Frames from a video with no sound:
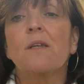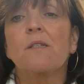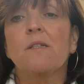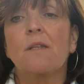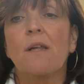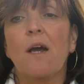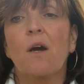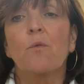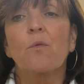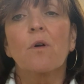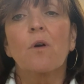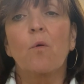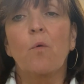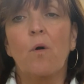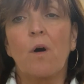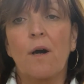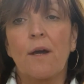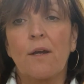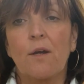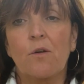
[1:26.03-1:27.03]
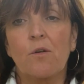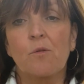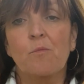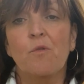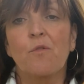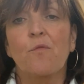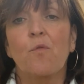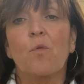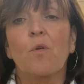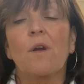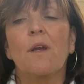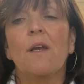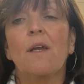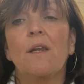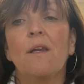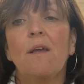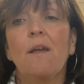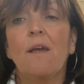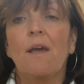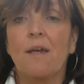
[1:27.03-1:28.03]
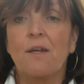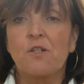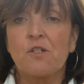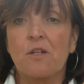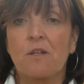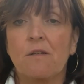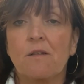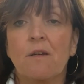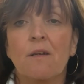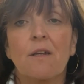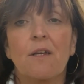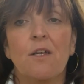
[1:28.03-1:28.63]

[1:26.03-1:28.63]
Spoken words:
is now required before any agent